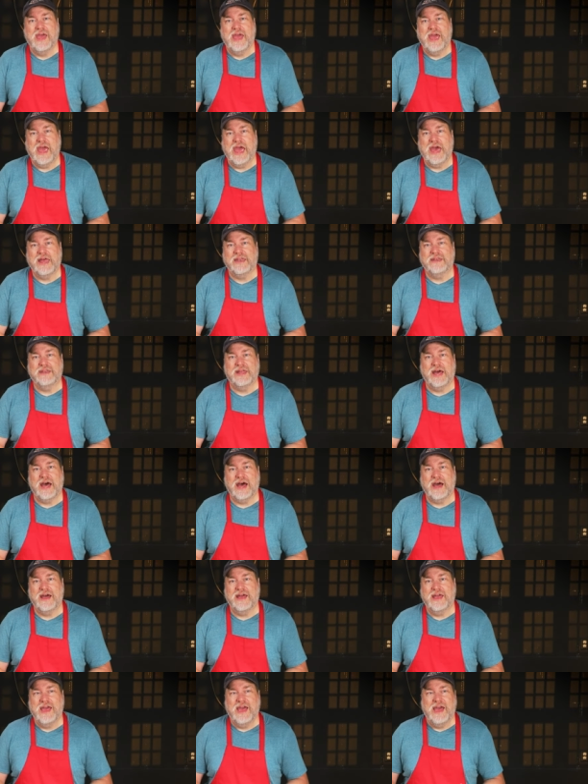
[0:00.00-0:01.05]
And
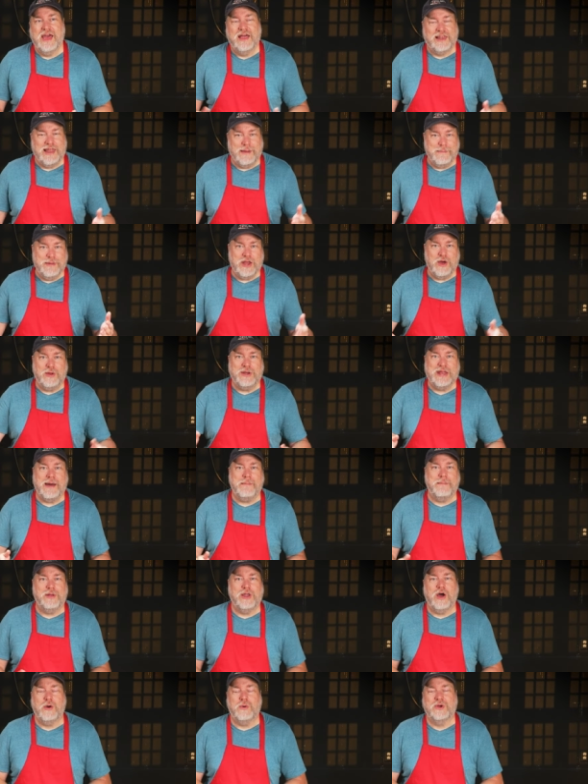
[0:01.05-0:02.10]
uh, let me know down
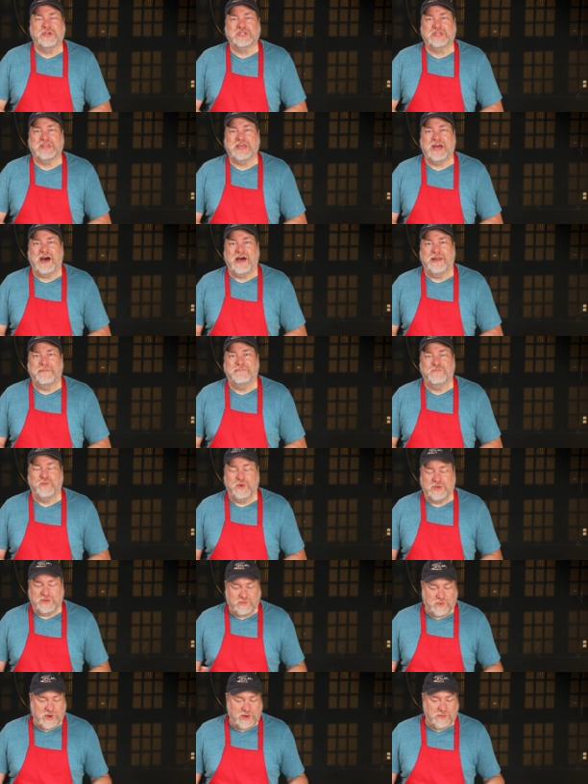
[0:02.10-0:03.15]
below what you thought.
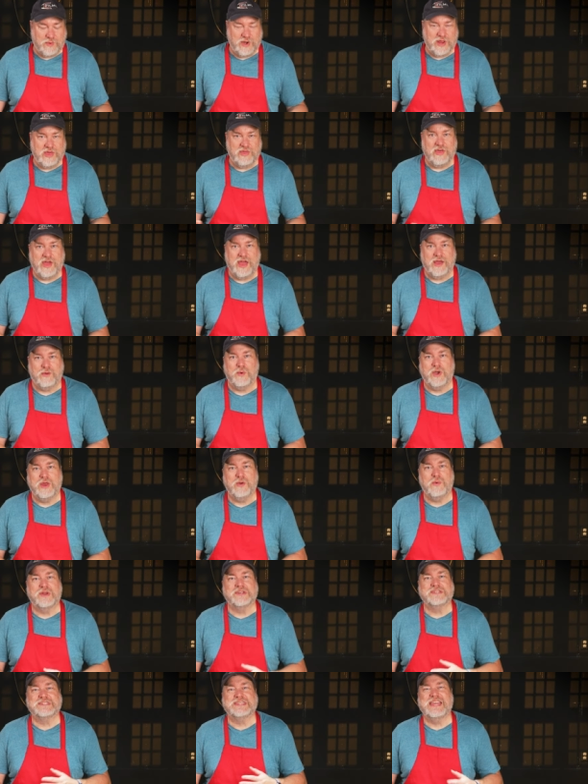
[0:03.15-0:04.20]
What, what, what do you think? What do you
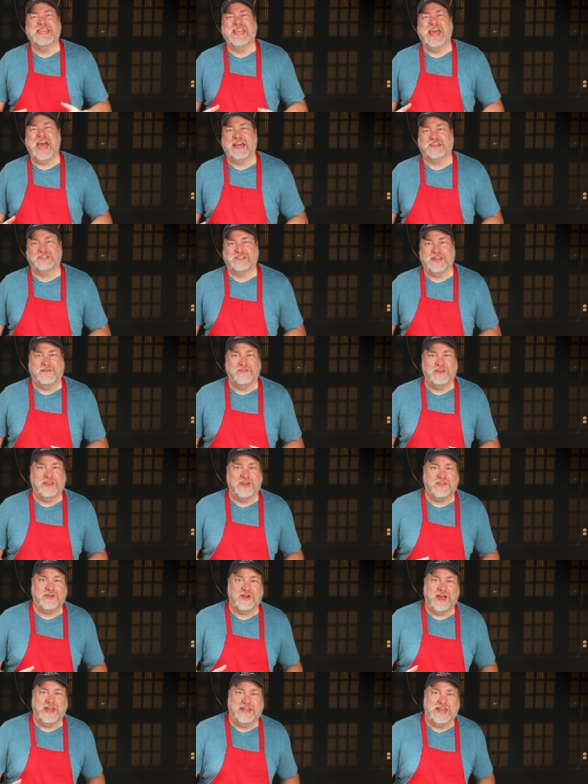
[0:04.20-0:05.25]
want to see next? Do you have any
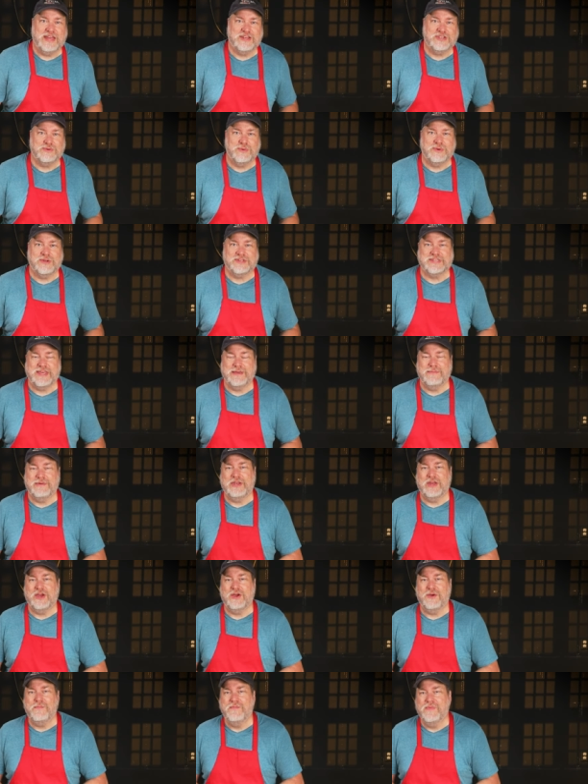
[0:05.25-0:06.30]
other ideas you want to see me
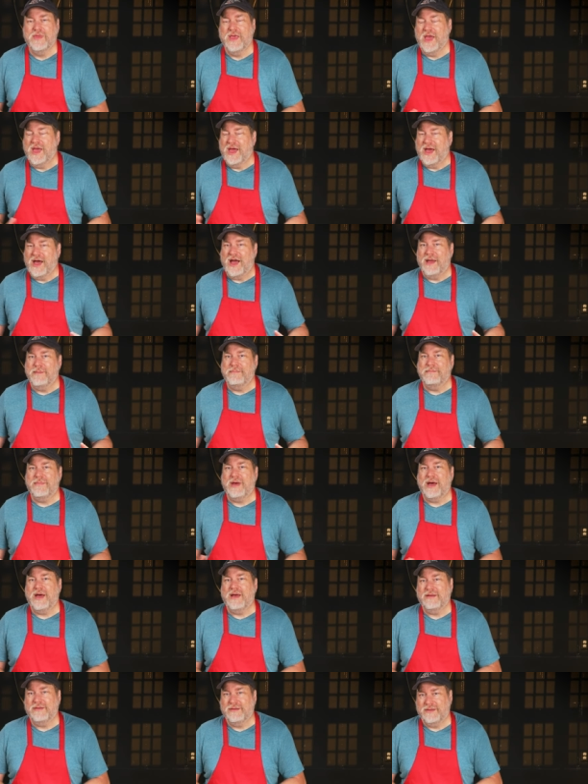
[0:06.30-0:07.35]
do? I'm,
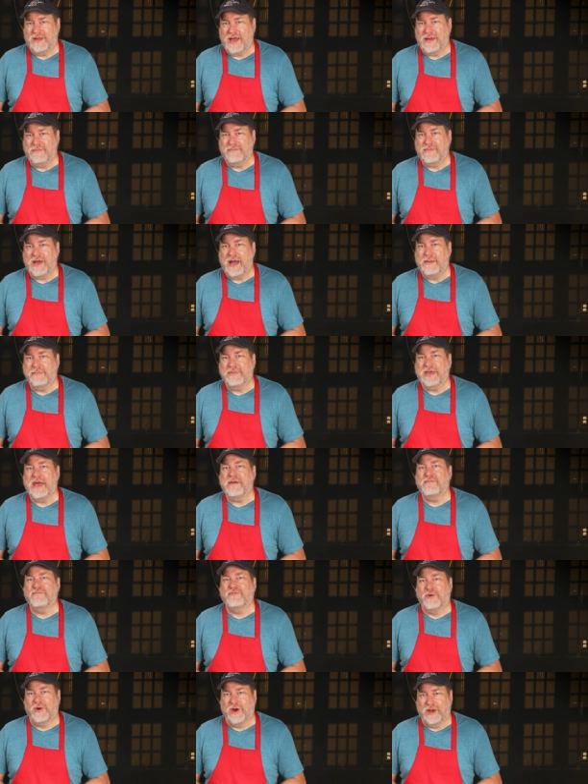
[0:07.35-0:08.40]
uh, I'm, I'm
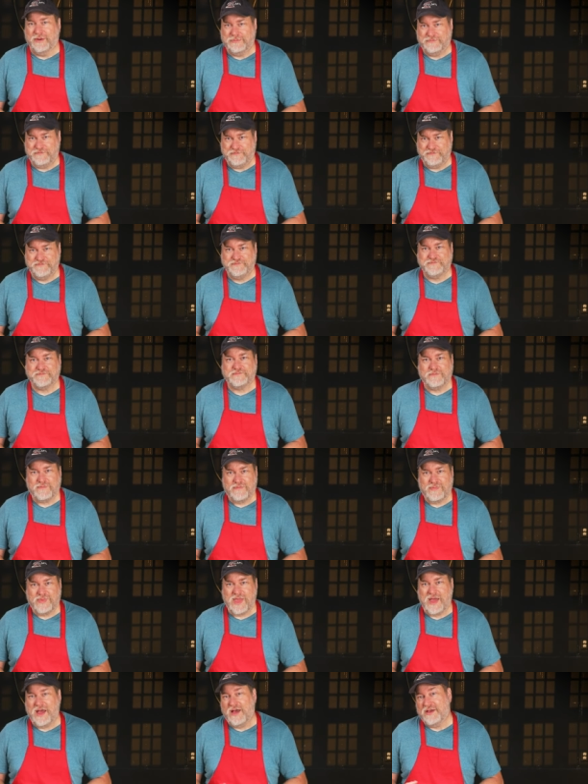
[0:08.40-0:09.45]
game for it.
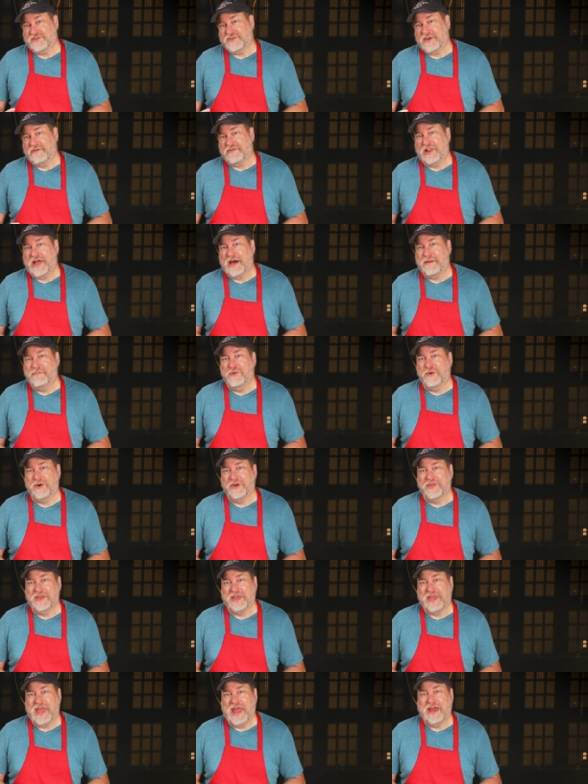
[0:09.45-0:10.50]
I also have a lot more in
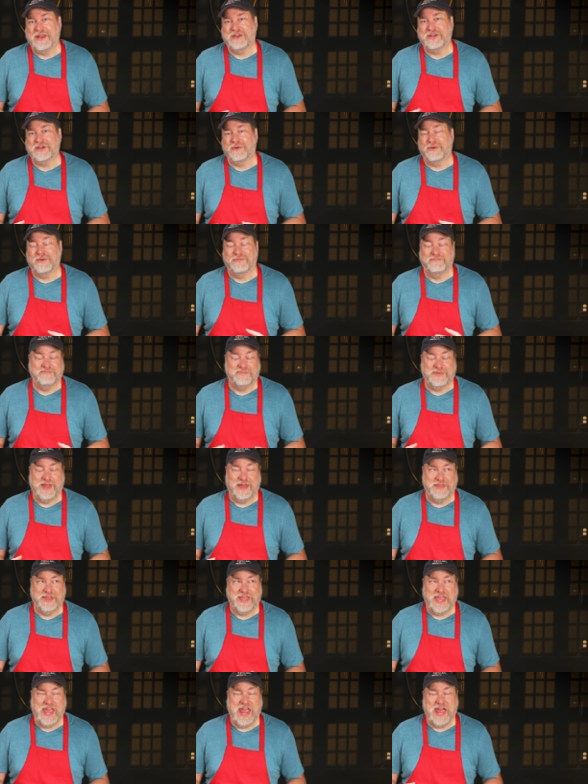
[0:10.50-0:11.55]
the can, or not in
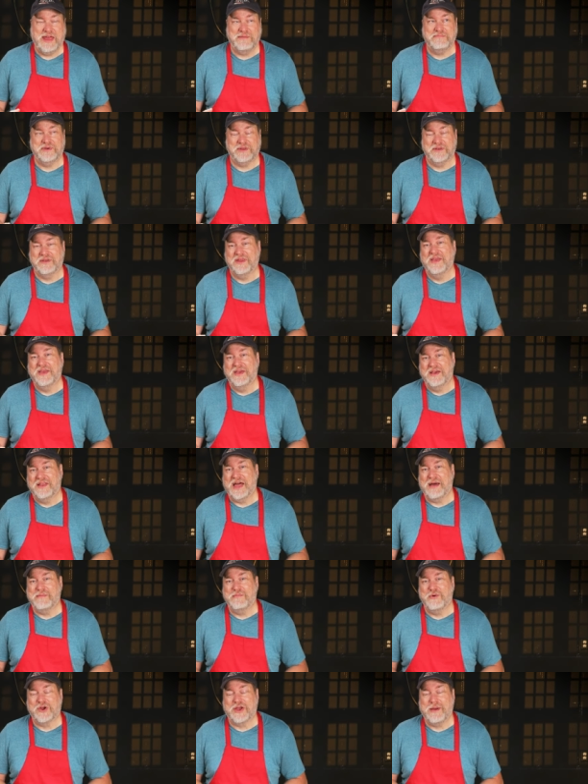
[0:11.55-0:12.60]
the can, but a
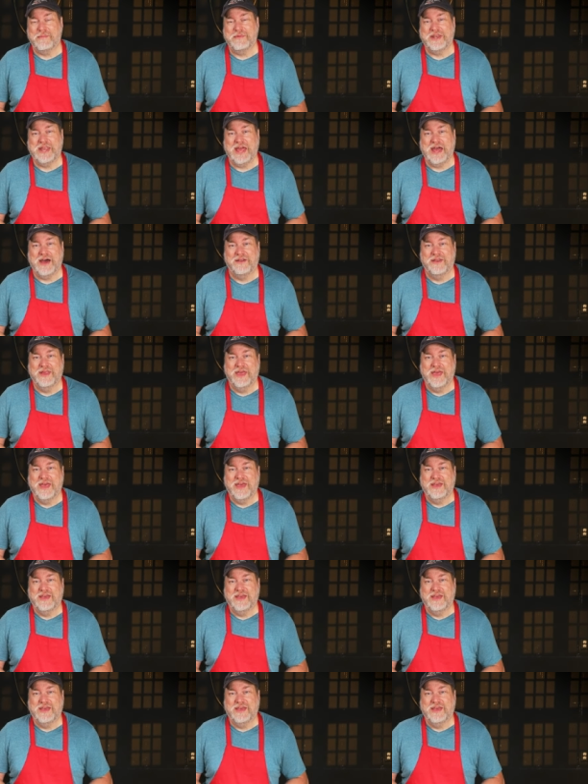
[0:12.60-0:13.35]
lot more coming down.